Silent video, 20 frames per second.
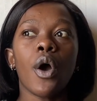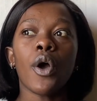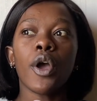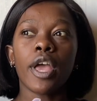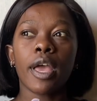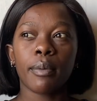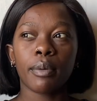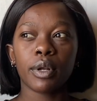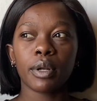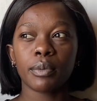
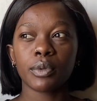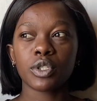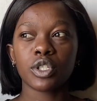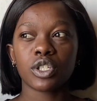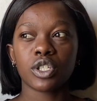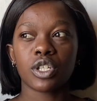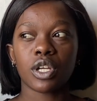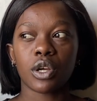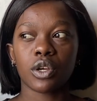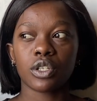heaven wants
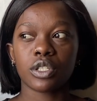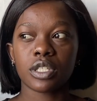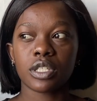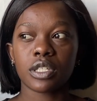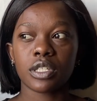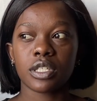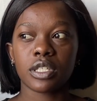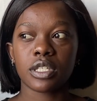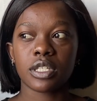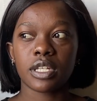a in
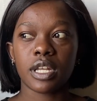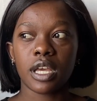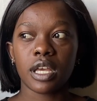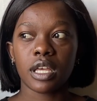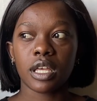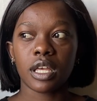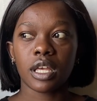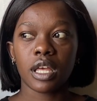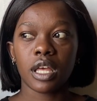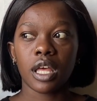City
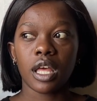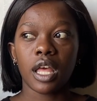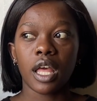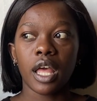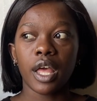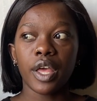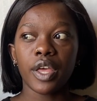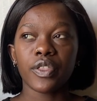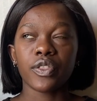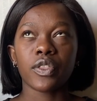
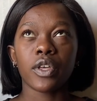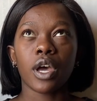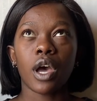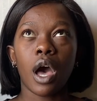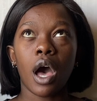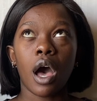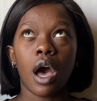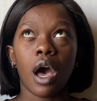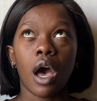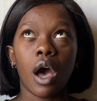there
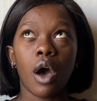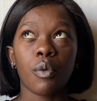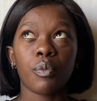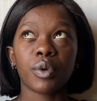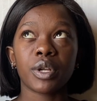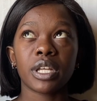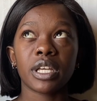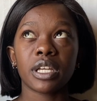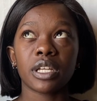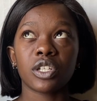are how
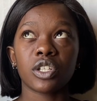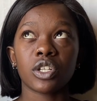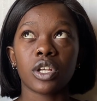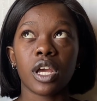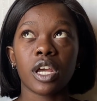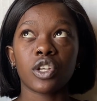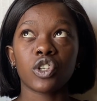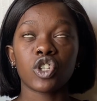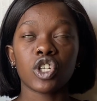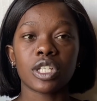many
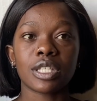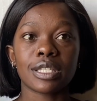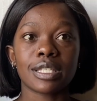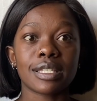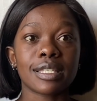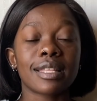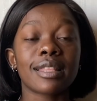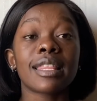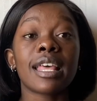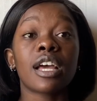
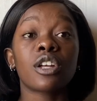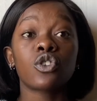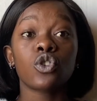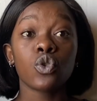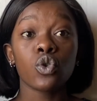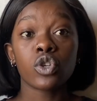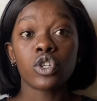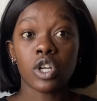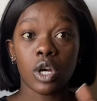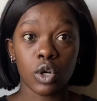entrances there are
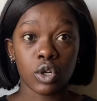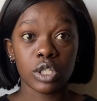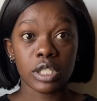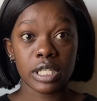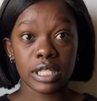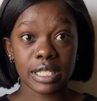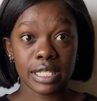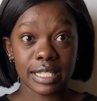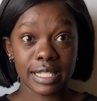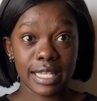two dragon
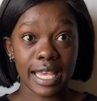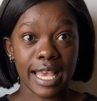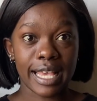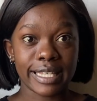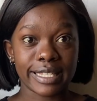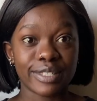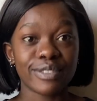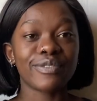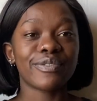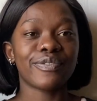cities
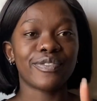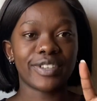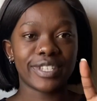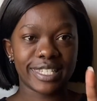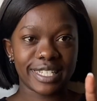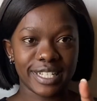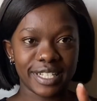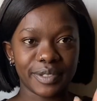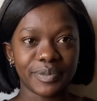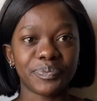guys
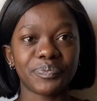firstly